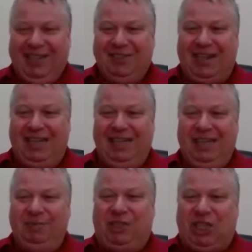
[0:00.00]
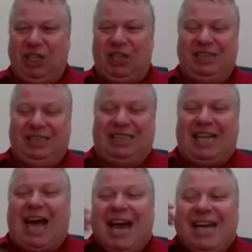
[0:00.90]
Right? Absurd. Just the
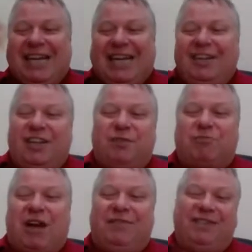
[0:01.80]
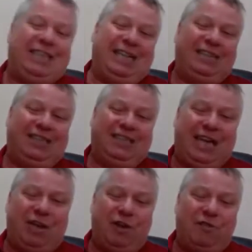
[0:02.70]
idea that the private sector could
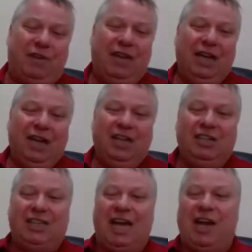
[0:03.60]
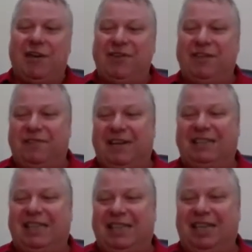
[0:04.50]
take over defense
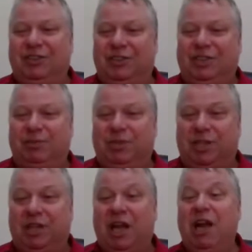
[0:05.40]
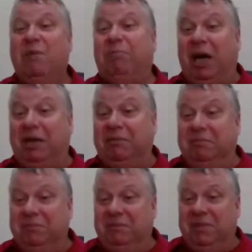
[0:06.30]
of the country is absurd.
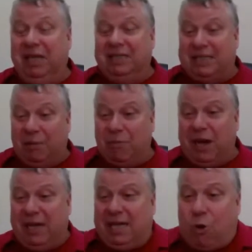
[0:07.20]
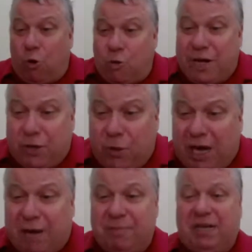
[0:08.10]
But in some way, they're already
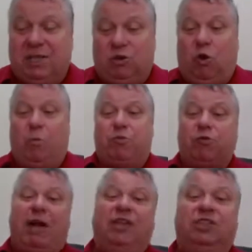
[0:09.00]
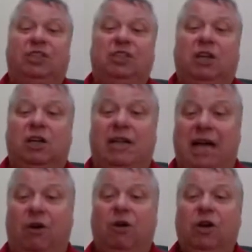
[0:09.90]
doing it because corporations are
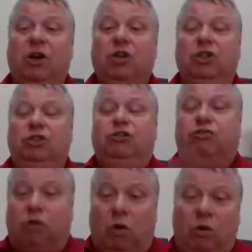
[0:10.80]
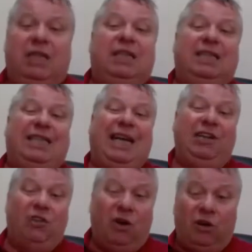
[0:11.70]
now controlling the
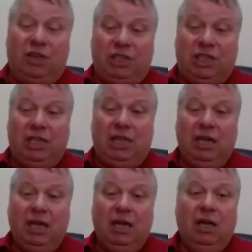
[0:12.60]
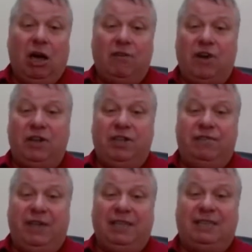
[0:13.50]
technology of our
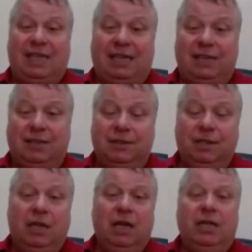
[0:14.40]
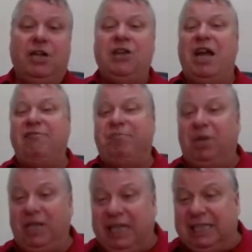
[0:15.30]
defense sectors. Then you have
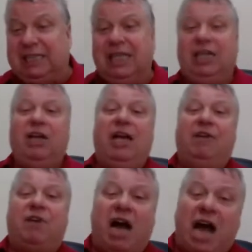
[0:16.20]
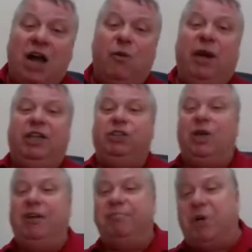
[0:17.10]
policing, you have highways, you
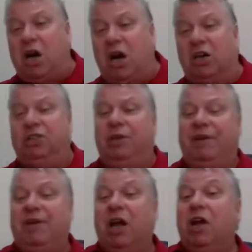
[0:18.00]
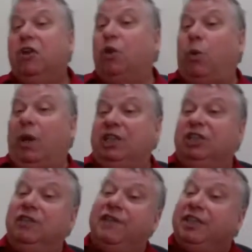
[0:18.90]
have parks, you have the
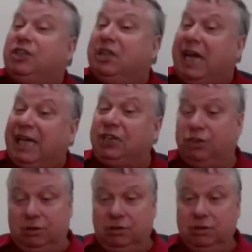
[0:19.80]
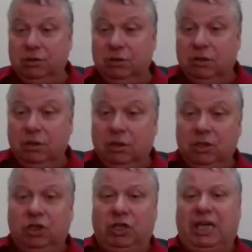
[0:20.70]
question of education.
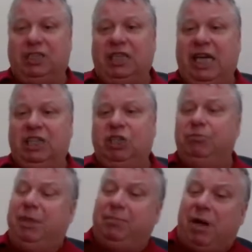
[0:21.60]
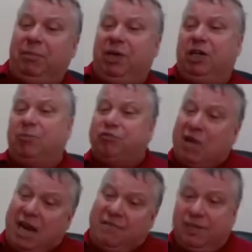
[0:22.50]
Should education be public or
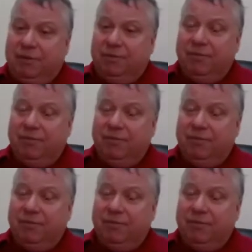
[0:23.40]
private?